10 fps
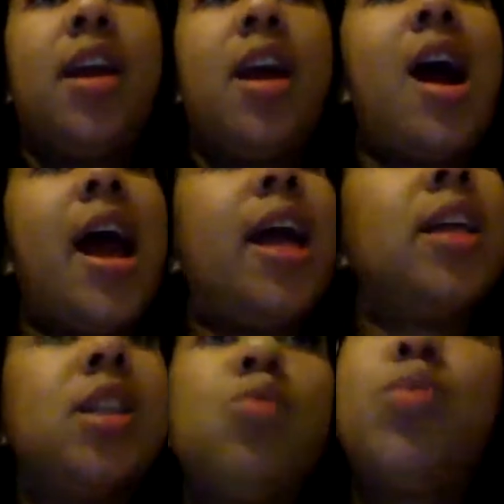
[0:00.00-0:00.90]
All right.
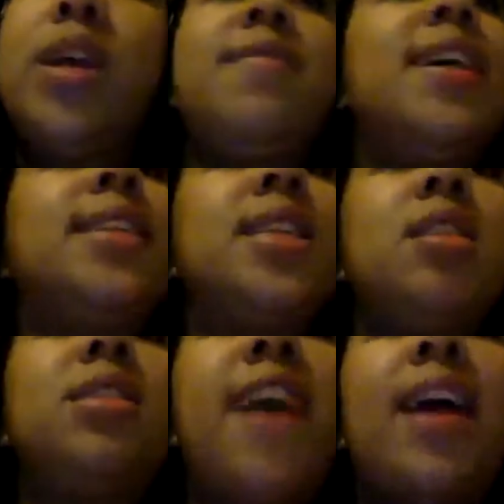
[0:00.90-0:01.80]
So revisit
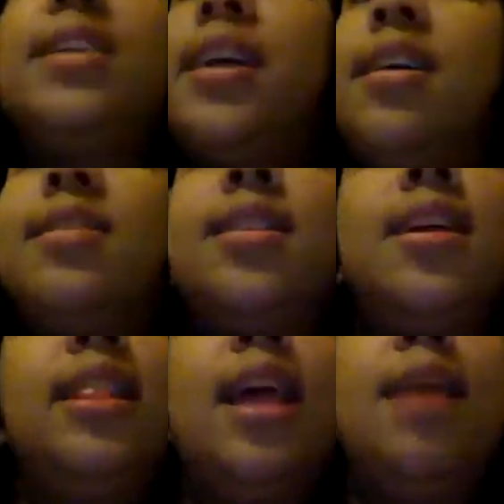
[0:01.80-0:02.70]
those fat cells. Let